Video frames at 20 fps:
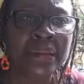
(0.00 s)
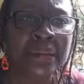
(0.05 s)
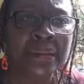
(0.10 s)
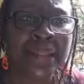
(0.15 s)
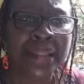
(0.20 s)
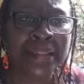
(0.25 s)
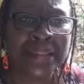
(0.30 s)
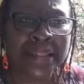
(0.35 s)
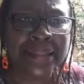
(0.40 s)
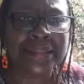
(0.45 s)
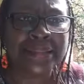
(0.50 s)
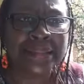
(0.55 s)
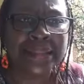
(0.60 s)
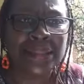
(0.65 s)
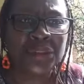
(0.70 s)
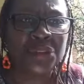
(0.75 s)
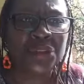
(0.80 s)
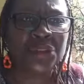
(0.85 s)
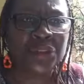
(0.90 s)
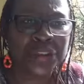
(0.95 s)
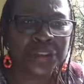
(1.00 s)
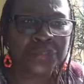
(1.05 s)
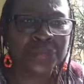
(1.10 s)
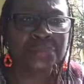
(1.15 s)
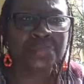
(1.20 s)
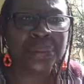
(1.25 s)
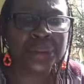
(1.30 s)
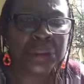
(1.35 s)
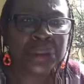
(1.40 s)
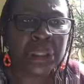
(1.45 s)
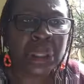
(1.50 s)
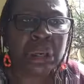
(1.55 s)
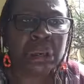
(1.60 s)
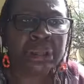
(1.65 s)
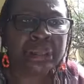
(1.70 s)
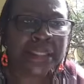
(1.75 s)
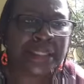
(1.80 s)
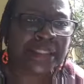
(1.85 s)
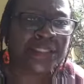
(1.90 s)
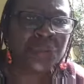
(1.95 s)
that this thing should even be
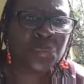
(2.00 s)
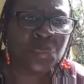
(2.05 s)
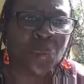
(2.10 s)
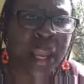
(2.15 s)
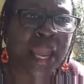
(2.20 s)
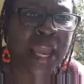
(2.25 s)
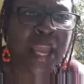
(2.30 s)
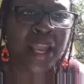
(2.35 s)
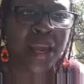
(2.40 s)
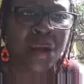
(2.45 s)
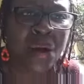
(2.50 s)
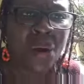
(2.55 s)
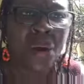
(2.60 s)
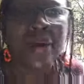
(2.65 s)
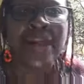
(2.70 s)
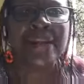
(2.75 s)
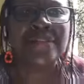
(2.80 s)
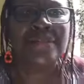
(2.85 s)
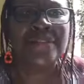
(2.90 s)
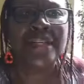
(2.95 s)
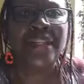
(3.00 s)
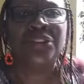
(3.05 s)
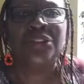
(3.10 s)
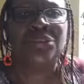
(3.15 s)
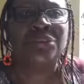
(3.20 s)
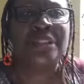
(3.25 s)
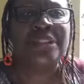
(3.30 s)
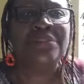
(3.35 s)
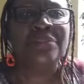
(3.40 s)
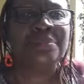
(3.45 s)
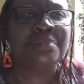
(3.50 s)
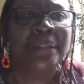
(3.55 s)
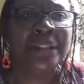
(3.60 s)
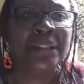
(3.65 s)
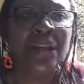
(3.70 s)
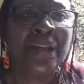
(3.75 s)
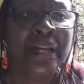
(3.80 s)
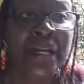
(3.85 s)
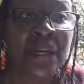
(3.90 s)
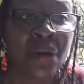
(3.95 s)
done this way, or even it should even be
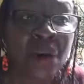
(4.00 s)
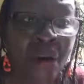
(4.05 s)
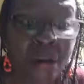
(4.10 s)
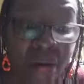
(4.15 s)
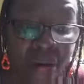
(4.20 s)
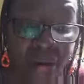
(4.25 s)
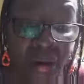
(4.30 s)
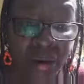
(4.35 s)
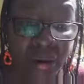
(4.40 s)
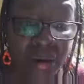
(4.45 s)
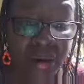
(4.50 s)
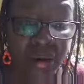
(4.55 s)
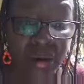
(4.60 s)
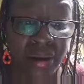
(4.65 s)
done at all?